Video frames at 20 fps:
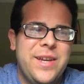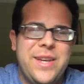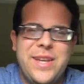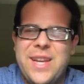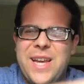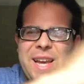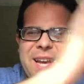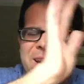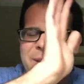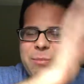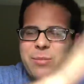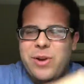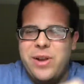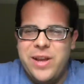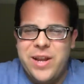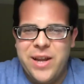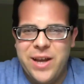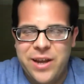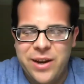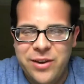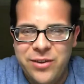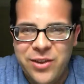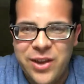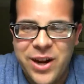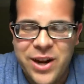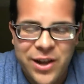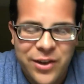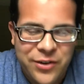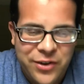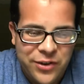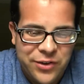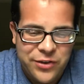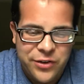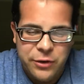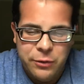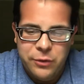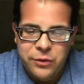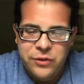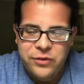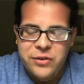Yeah, I'm probably not gonna do that. I'll just
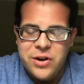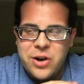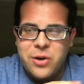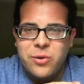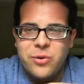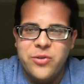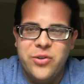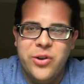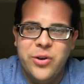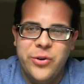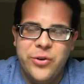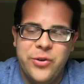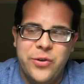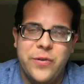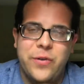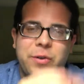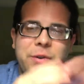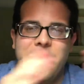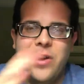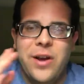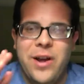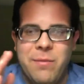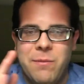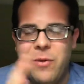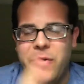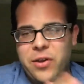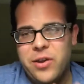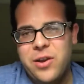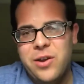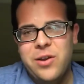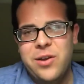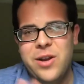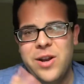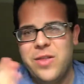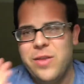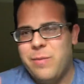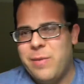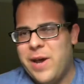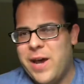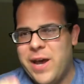do it as a general series review talking about the good
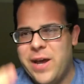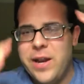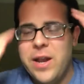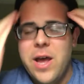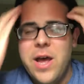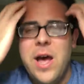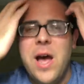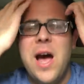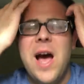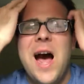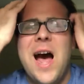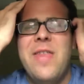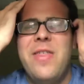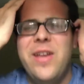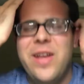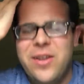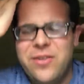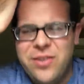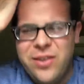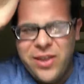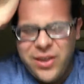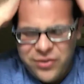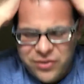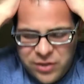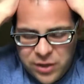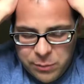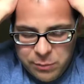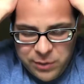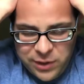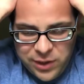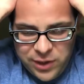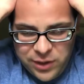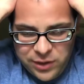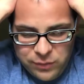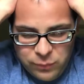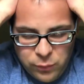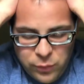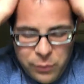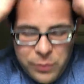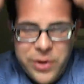and the bad. I think it's at least gonna
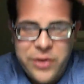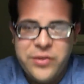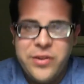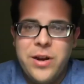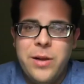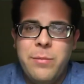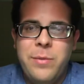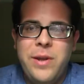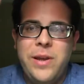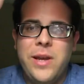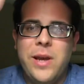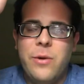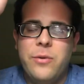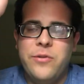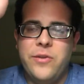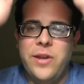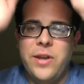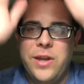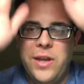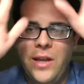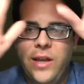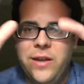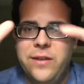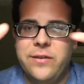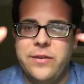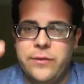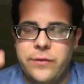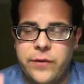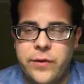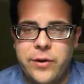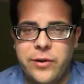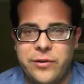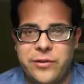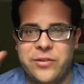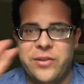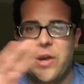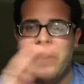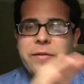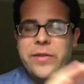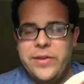be... Well, what it's gonna be, I was thinking, is the
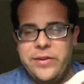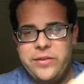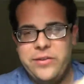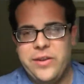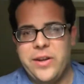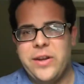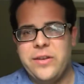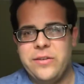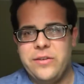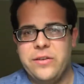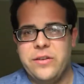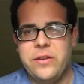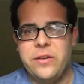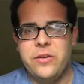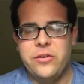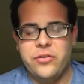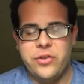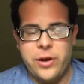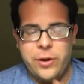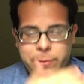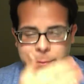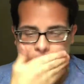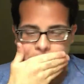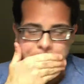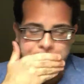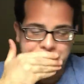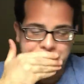first 7 seasons of the show.